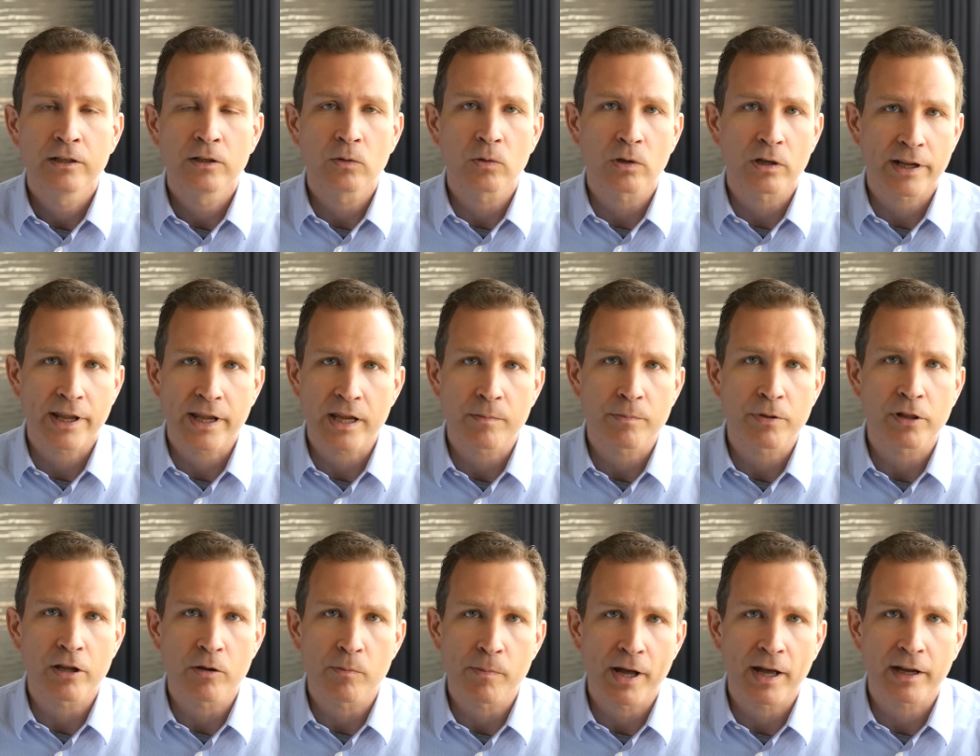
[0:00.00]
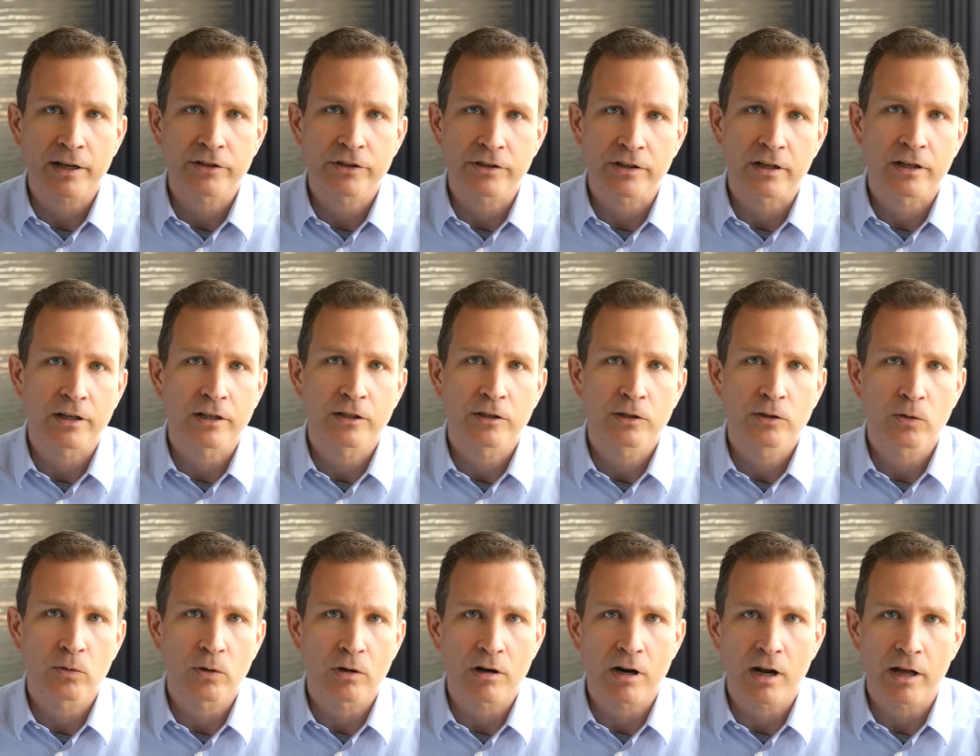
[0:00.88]
or campylobacter
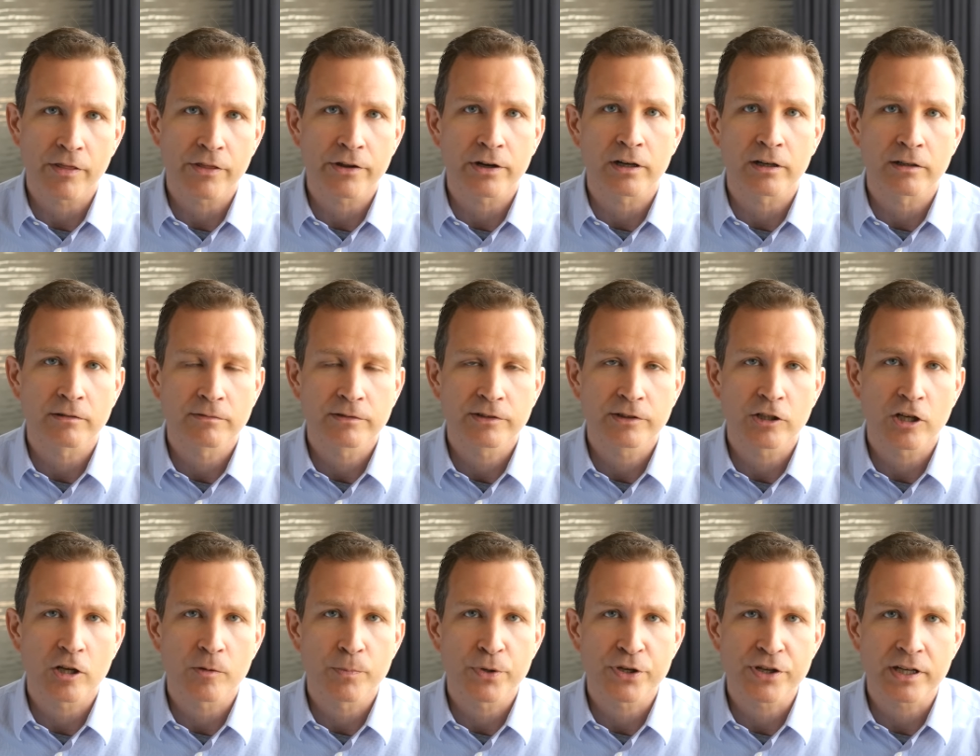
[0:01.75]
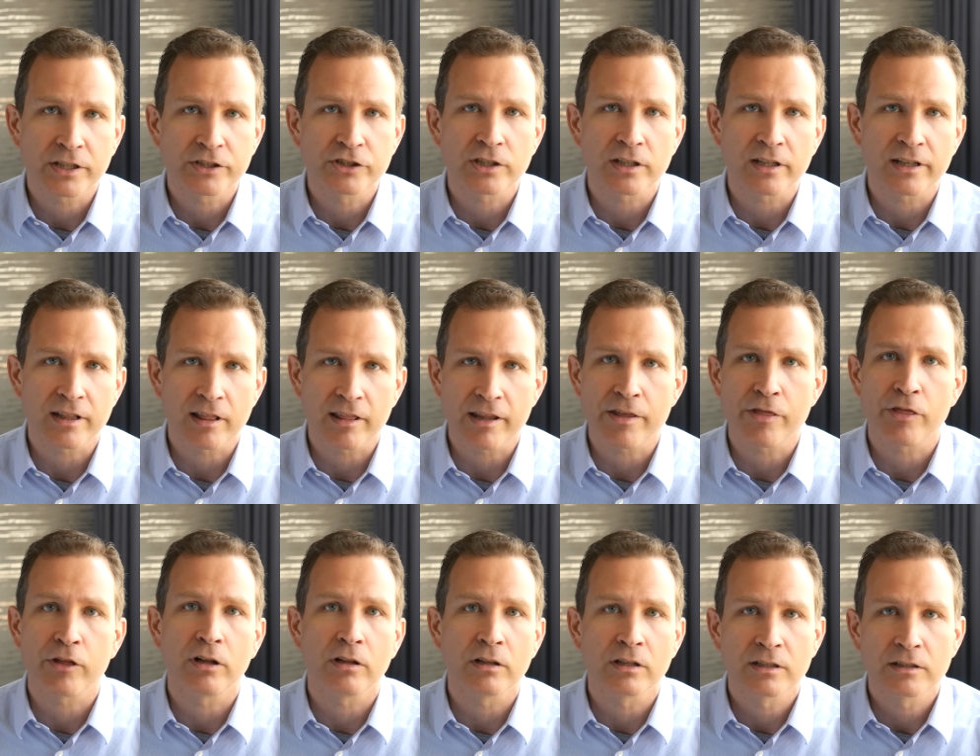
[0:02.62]
or other, you know, potentially
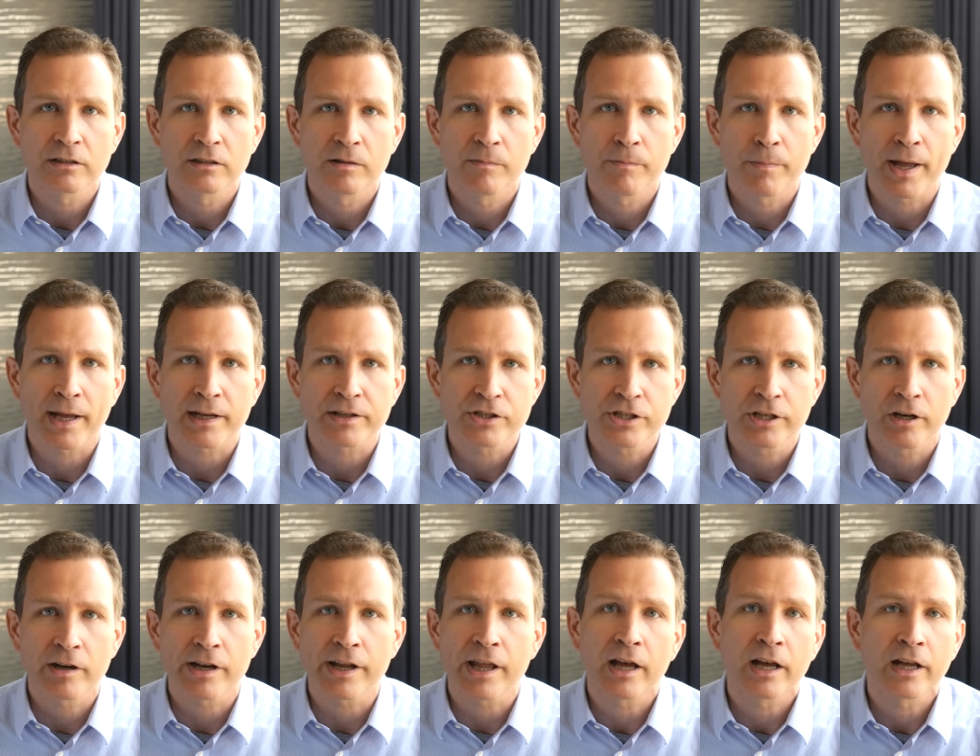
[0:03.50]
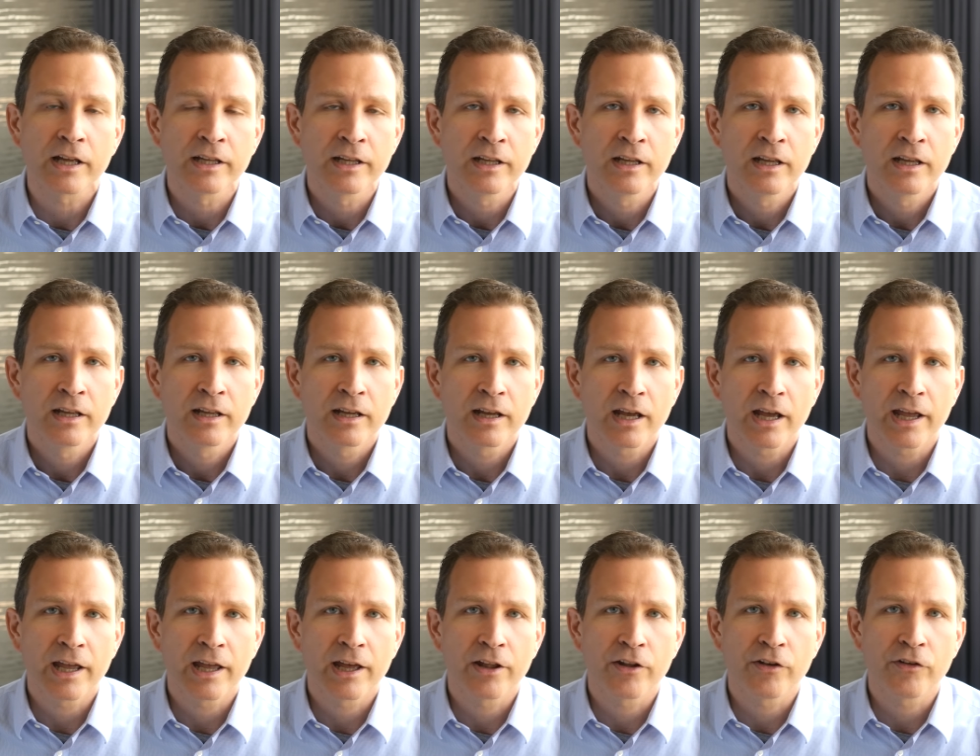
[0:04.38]
lethal bacteria.
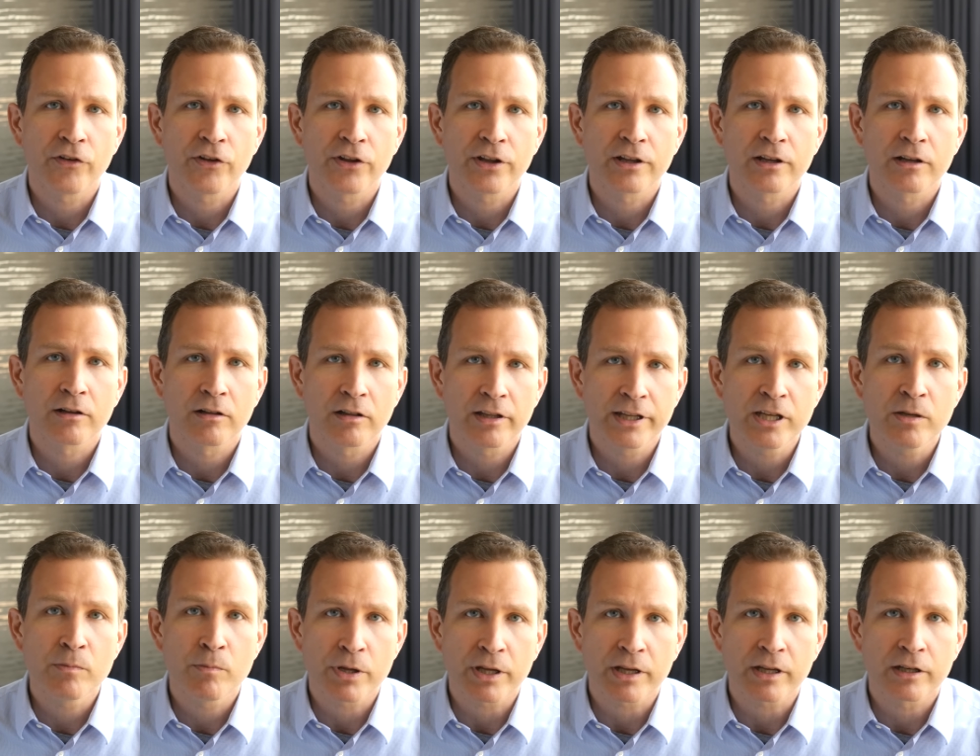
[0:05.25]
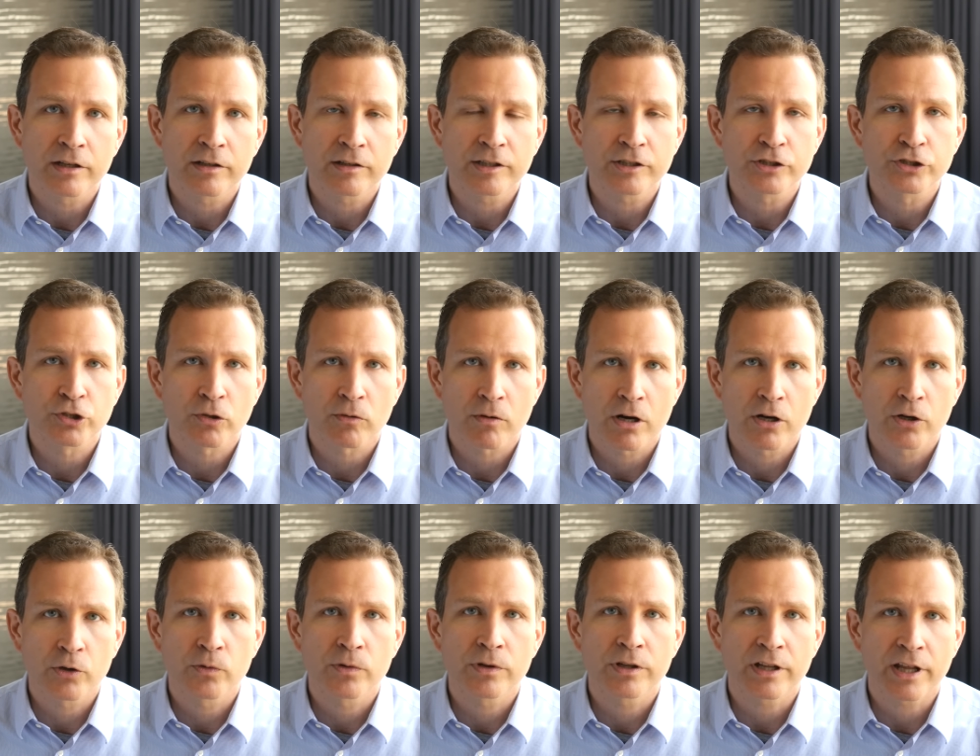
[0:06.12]
And clean meat is
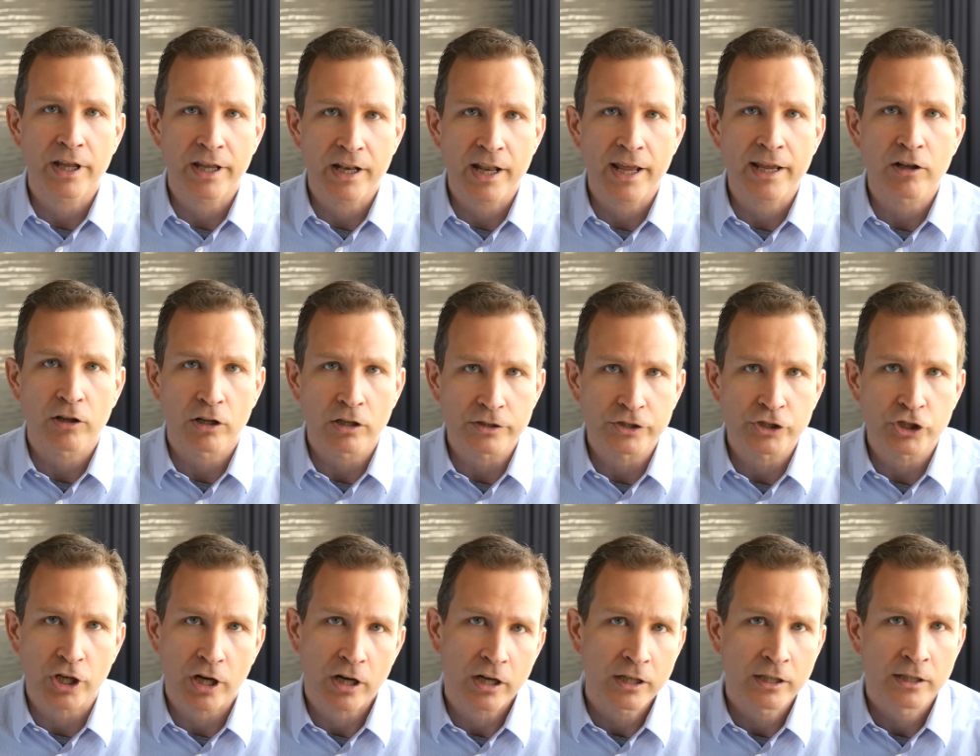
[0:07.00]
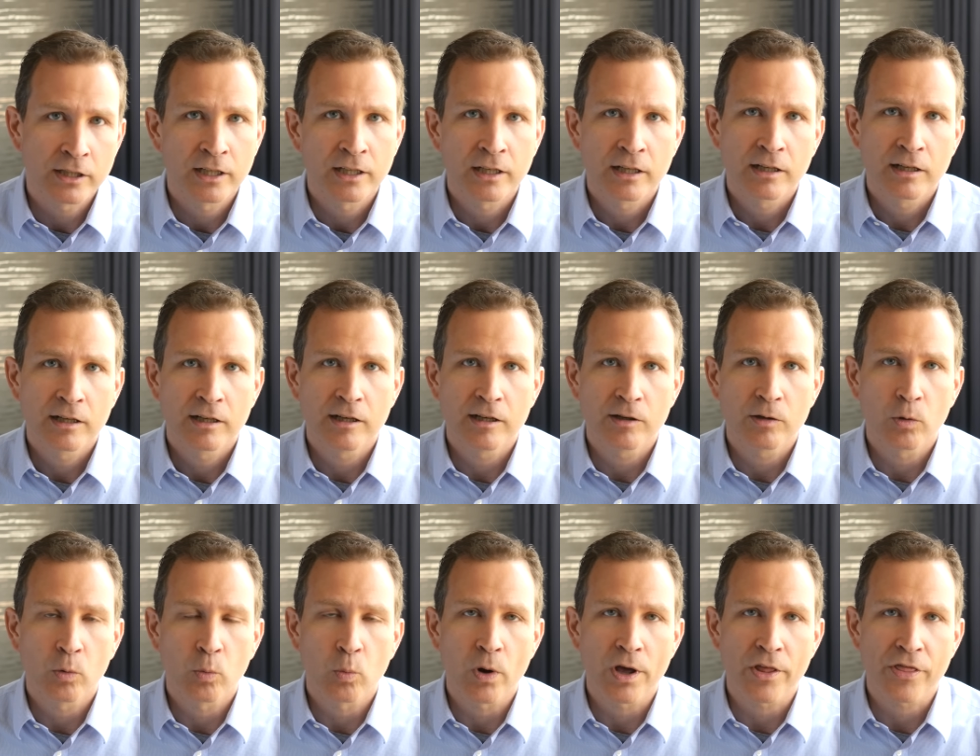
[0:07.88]
grown in a culture
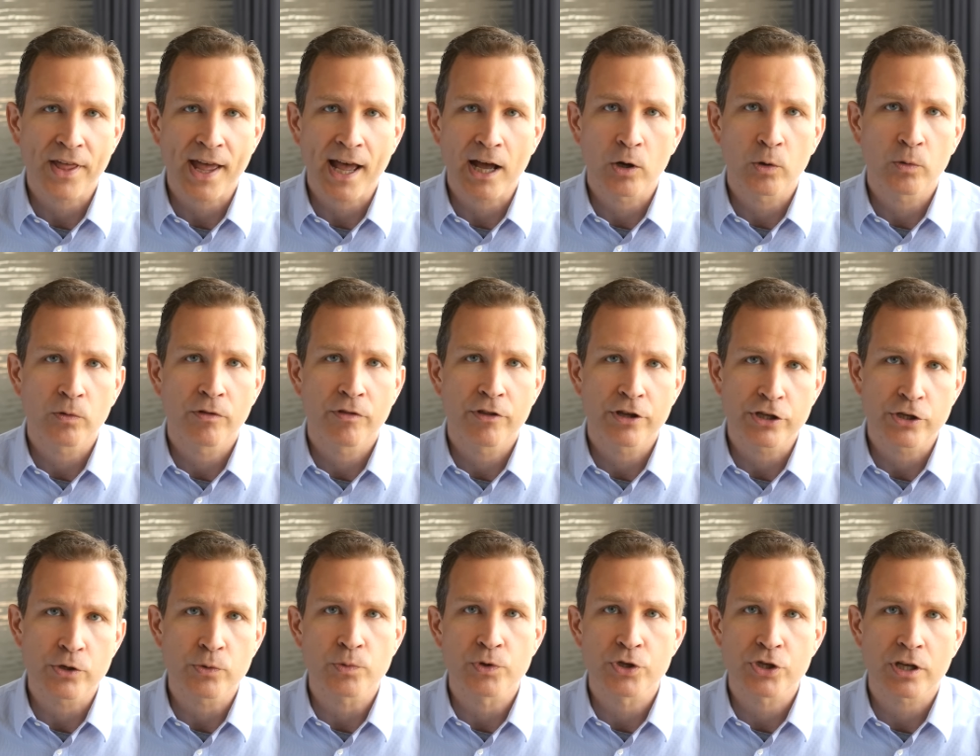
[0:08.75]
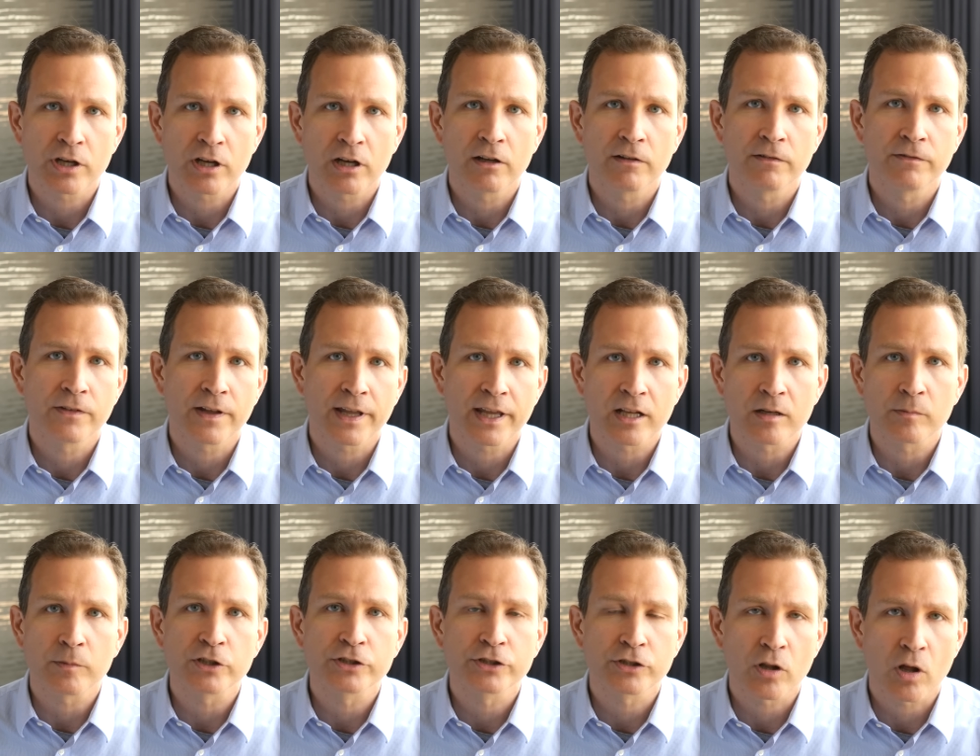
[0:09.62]
without the use of
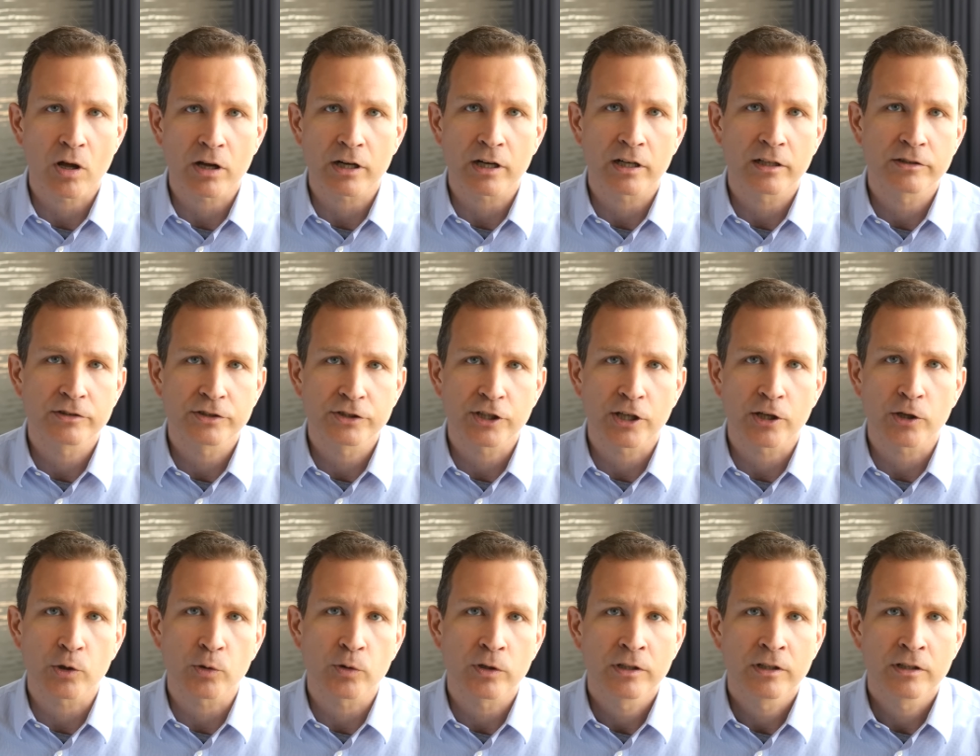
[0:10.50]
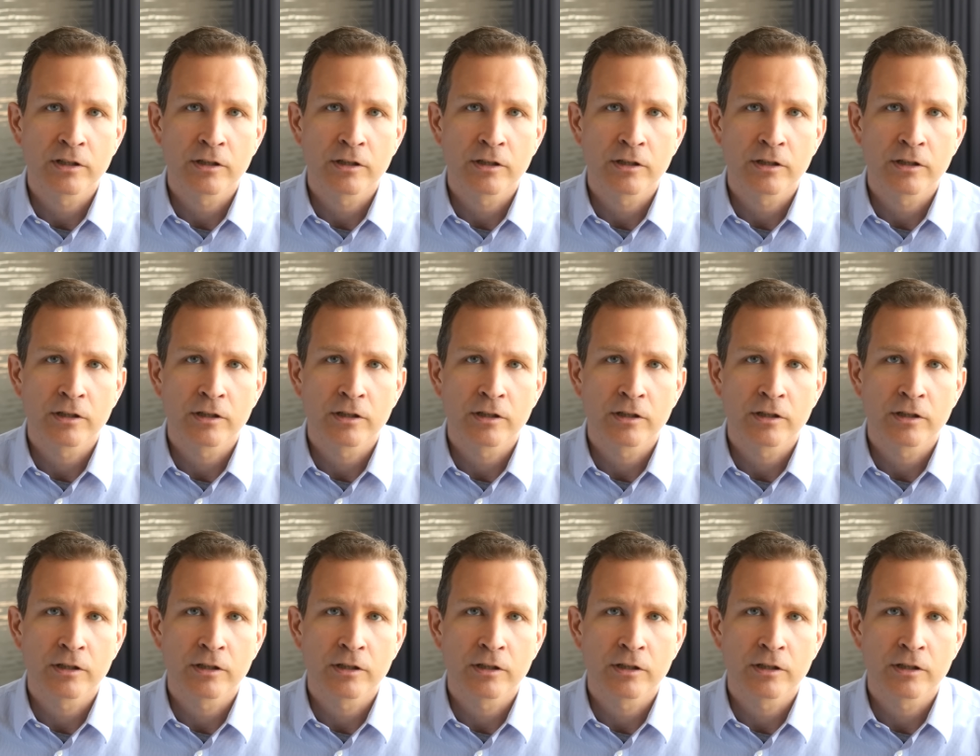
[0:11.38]
animal slaughter. So